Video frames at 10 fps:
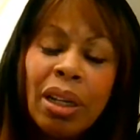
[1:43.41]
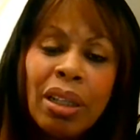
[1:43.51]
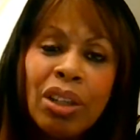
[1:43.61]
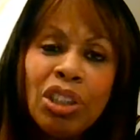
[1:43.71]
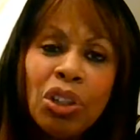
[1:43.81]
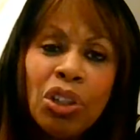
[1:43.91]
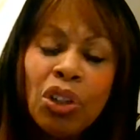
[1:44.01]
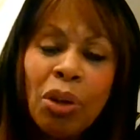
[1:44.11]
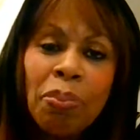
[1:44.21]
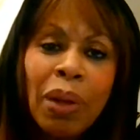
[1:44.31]
You're
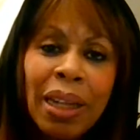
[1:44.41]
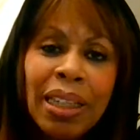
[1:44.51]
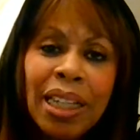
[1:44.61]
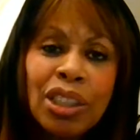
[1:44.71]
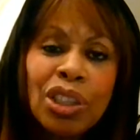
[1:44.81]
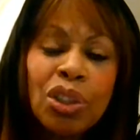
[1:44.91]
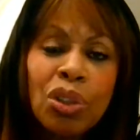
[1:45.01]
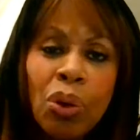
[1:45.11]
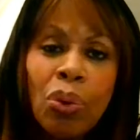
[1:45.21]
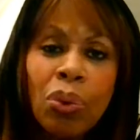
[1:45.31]
not bloody at
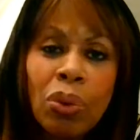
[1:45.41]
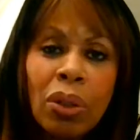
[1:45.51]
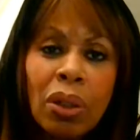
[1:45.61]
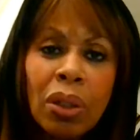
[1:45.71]
school.